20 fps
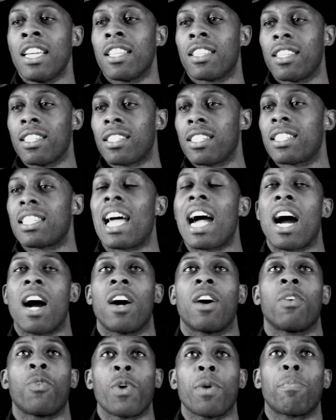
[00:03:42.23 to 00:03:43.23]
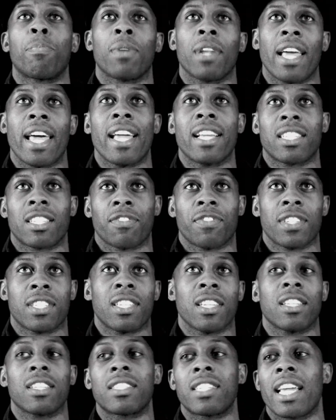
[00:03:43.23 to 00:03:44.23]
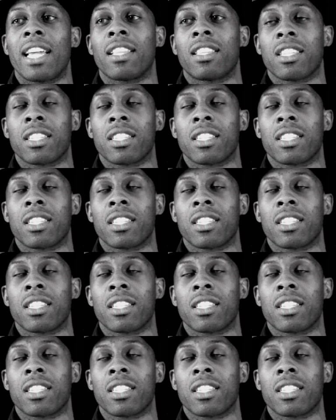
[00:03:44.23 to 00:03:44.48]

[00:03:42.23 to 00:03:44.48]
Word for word: this is how we plan to facilitate